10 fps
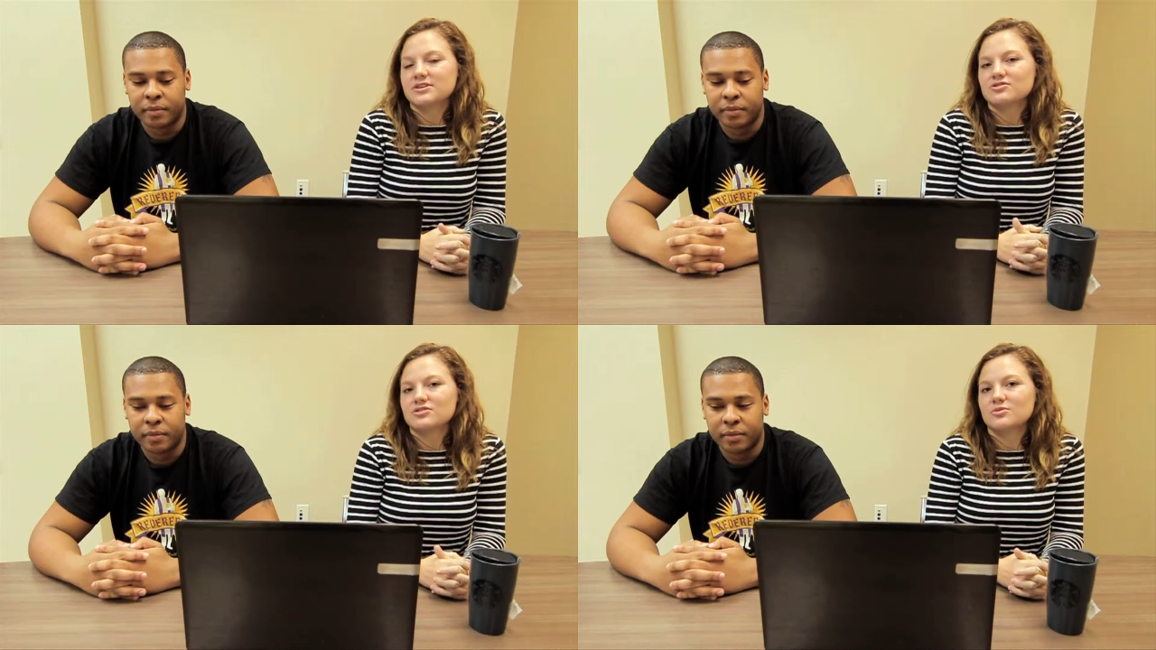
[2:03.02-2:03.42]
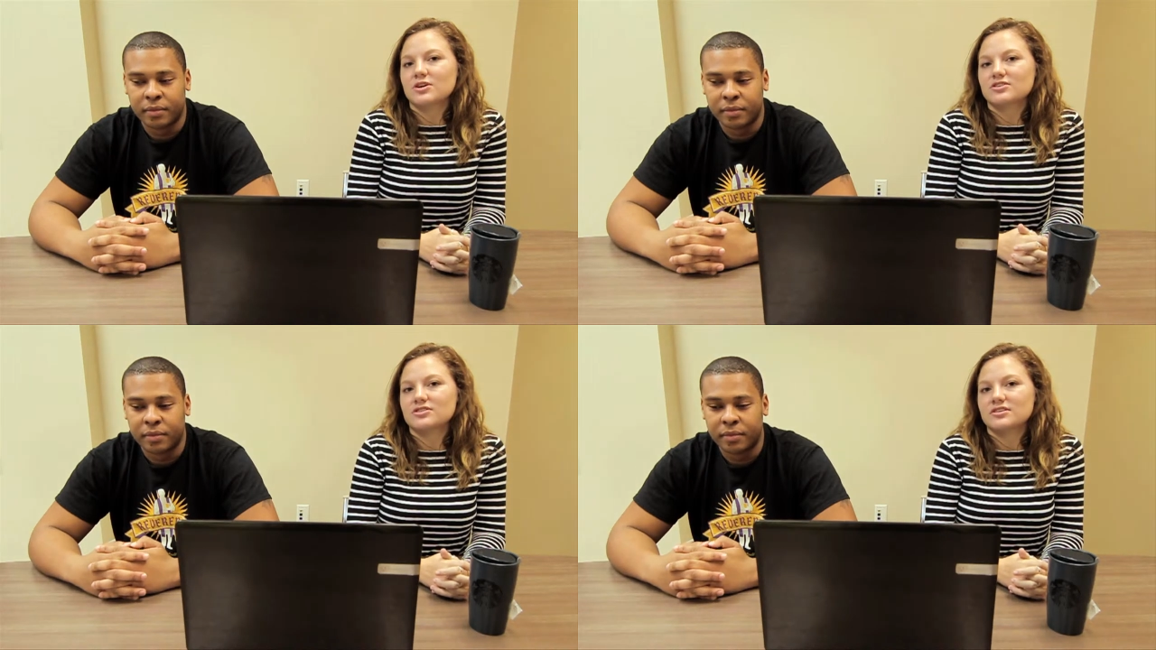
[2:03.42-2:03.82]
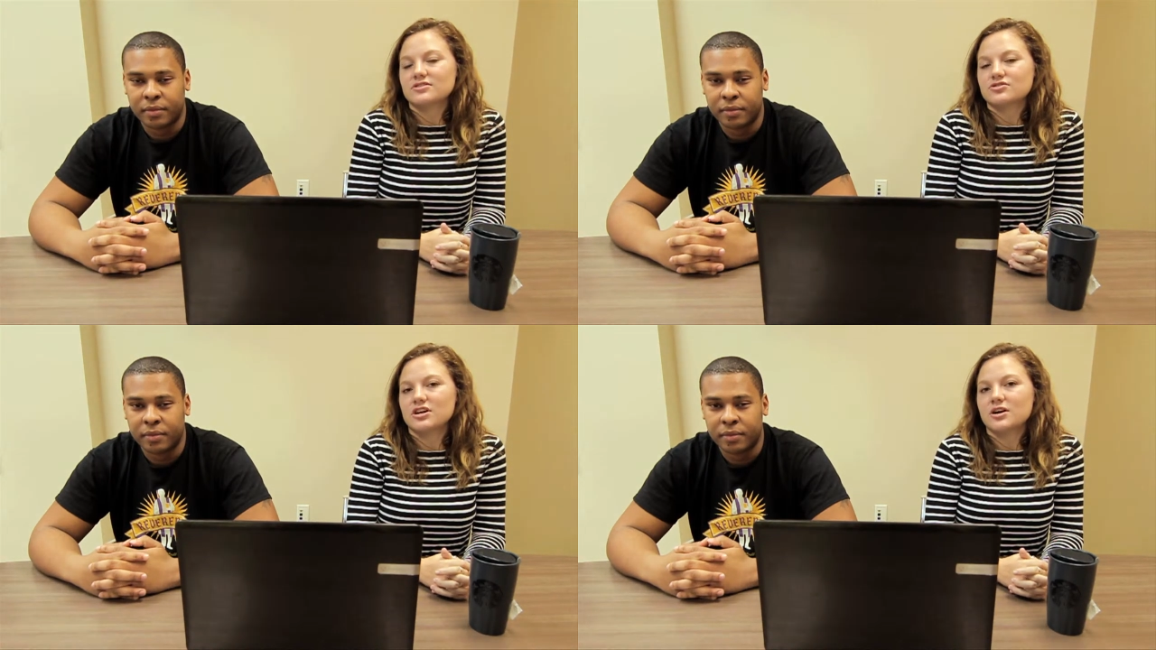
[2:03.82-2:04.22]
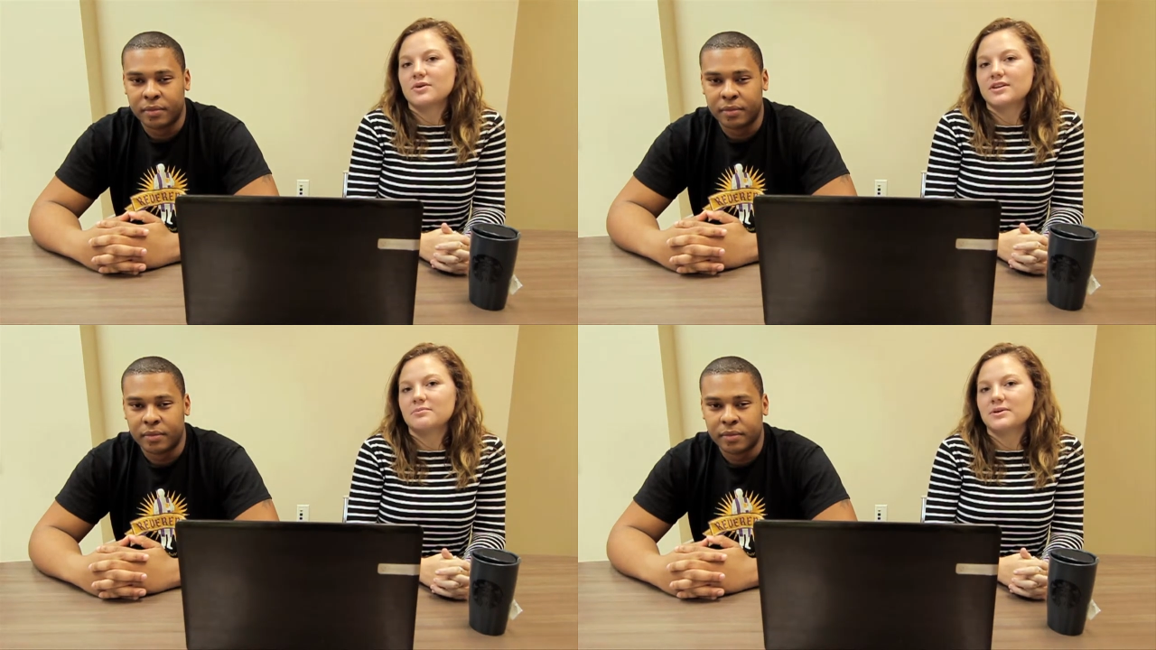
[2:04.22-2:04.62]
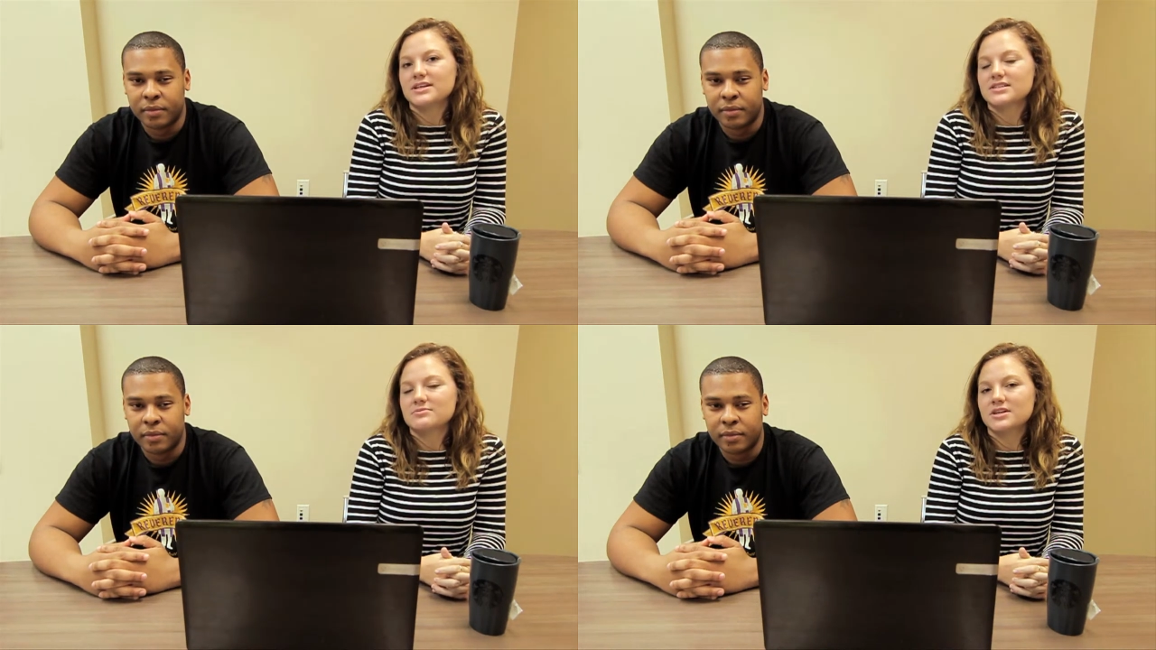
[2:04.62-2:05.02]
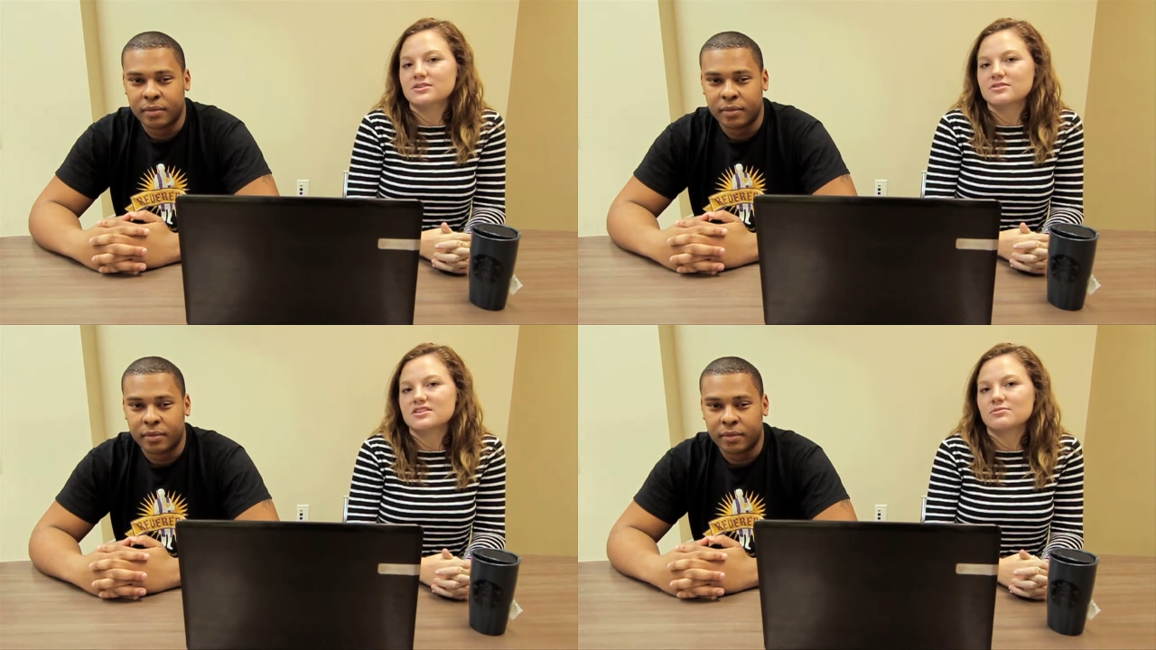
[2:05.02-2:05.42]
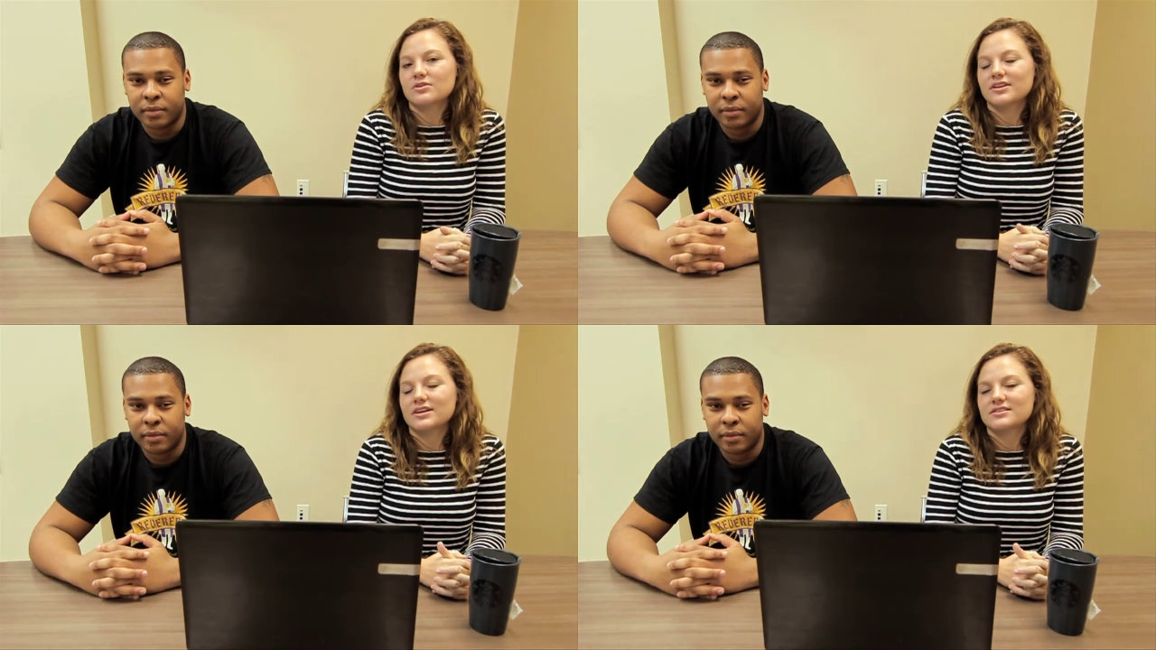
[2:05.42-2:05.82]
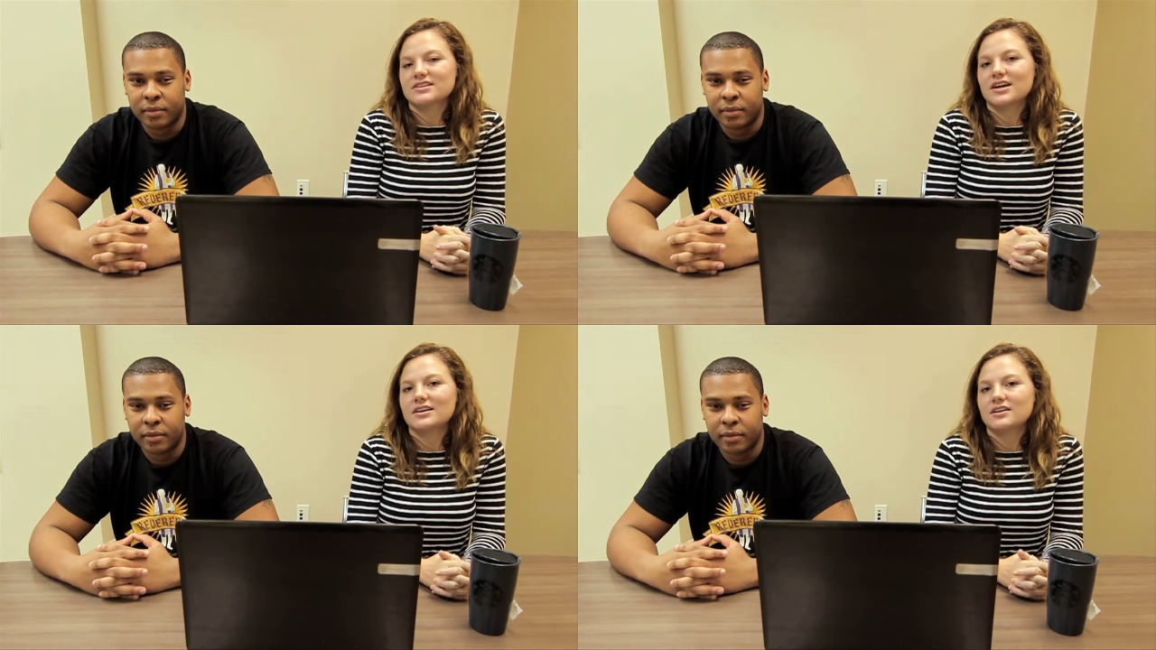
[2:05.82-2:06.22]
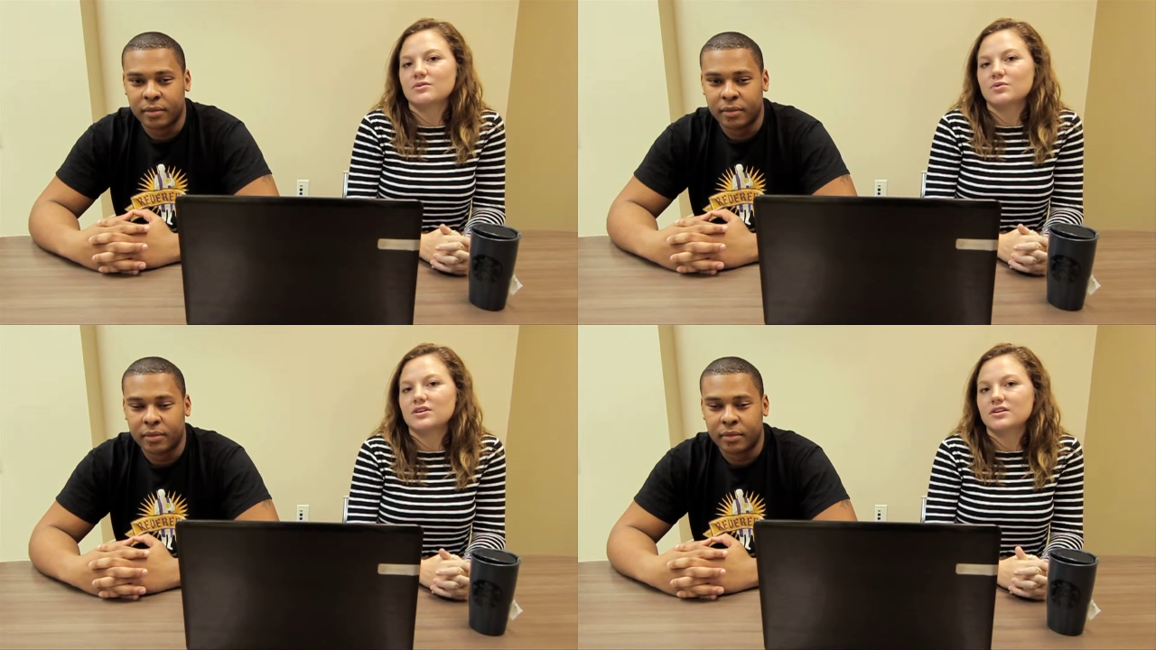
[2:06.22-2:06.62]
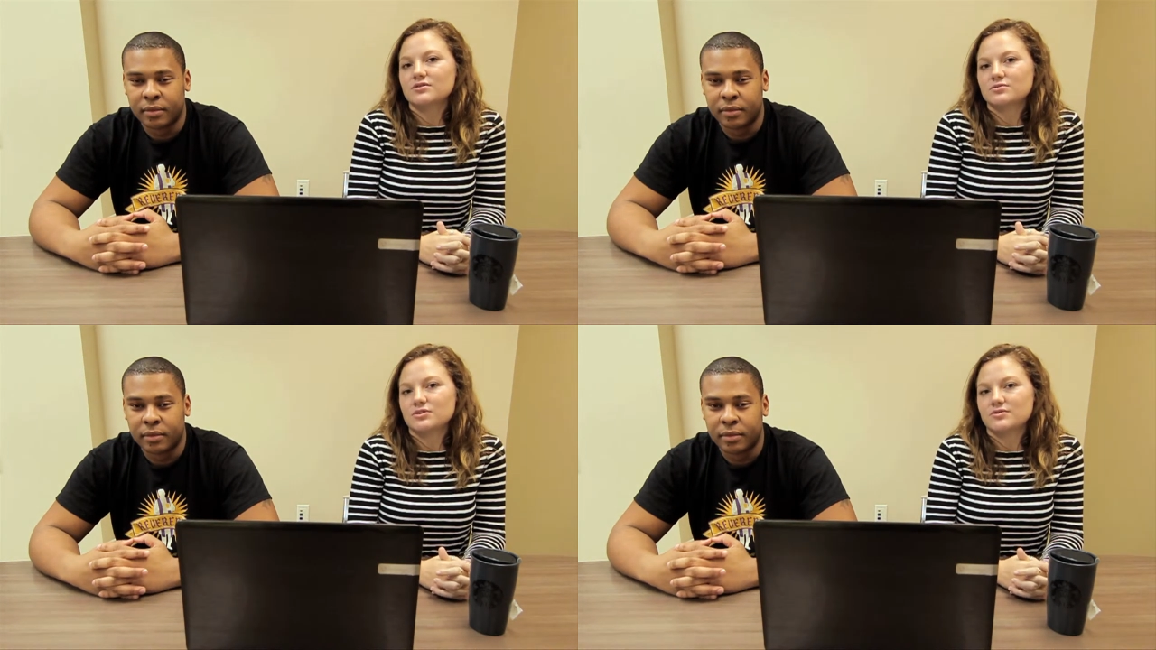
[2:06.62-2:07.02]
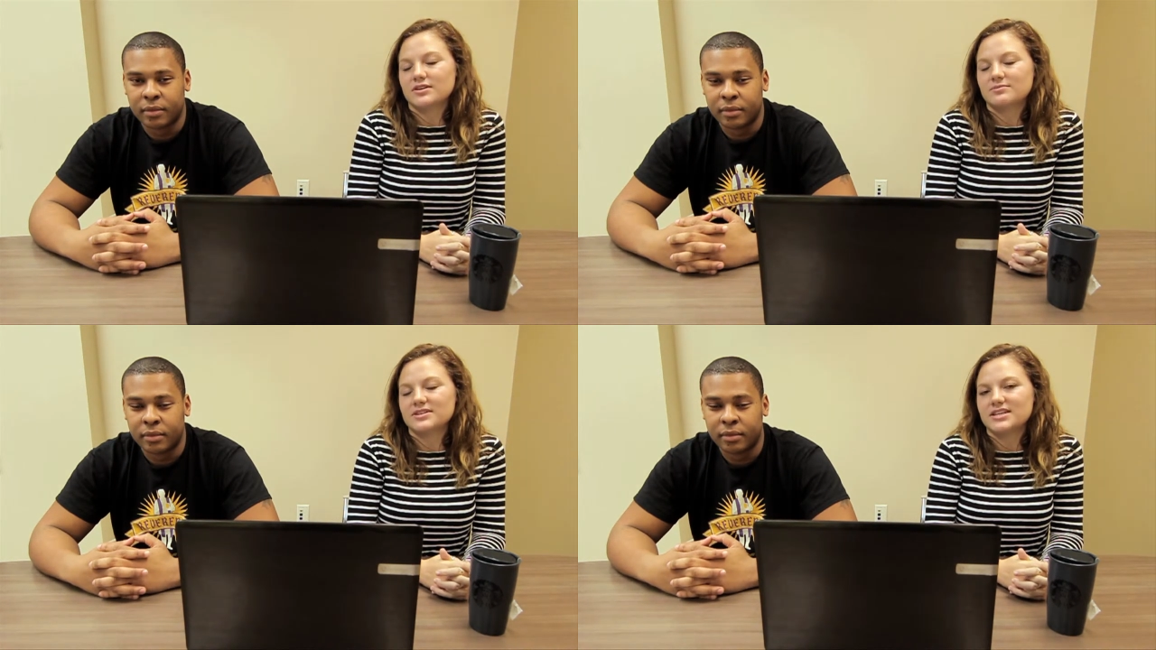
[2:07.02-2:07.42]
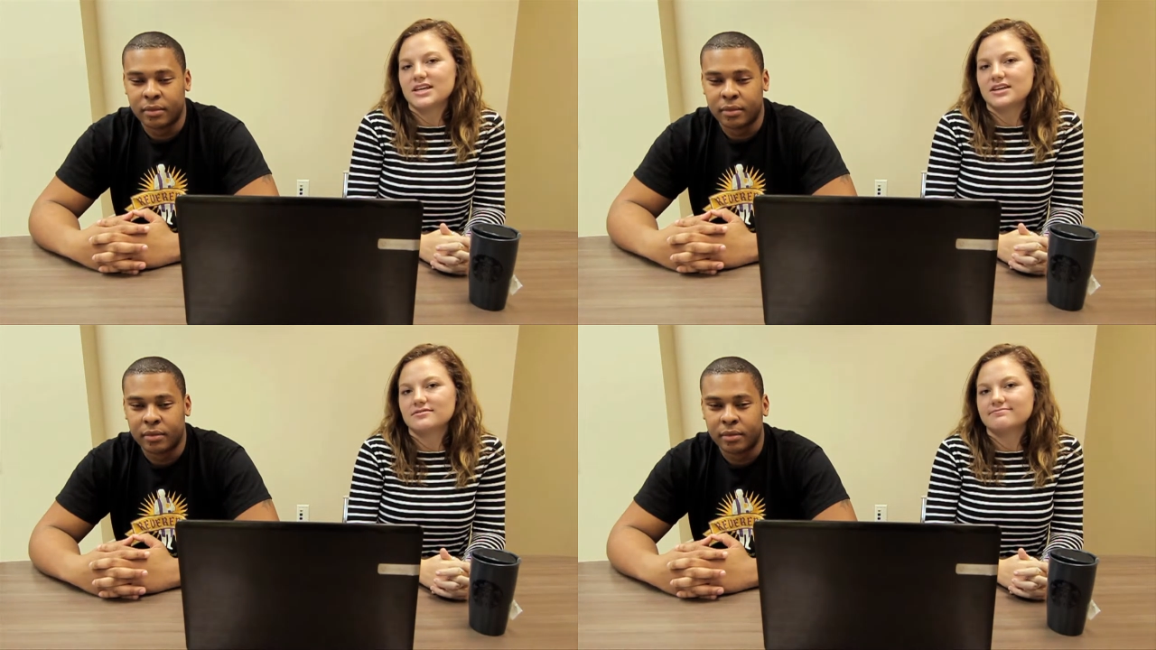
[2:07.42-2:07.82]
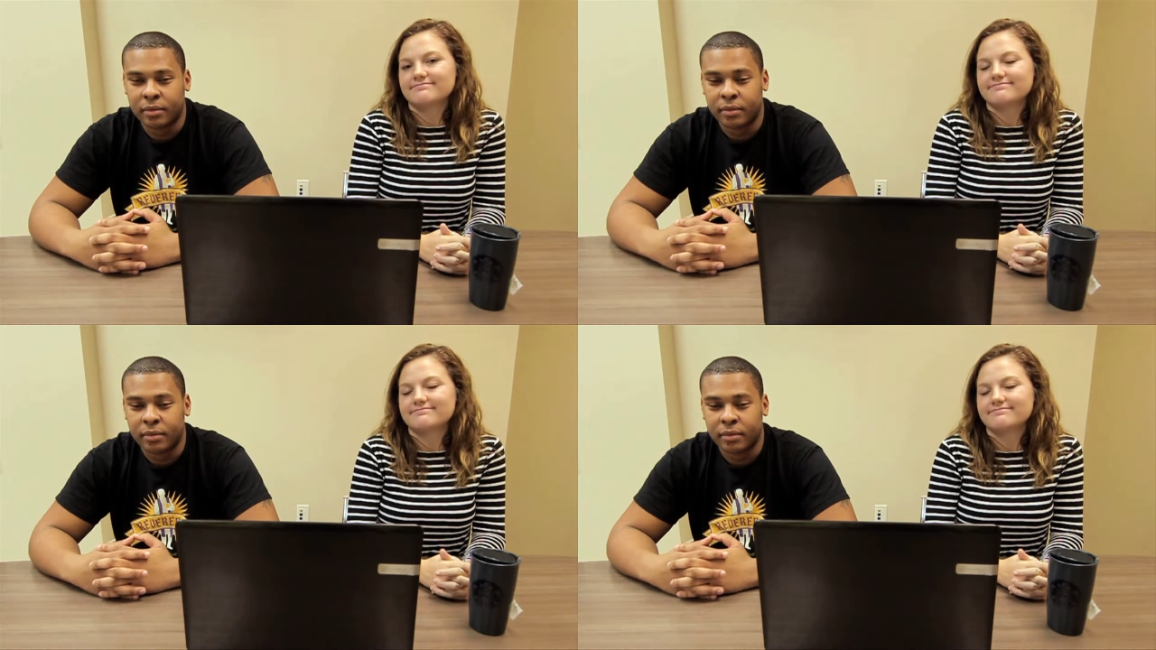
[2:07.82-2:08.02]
Speaker 1: make sure you're watching this show in the basement or somewhere that is not near windows where you can be taken.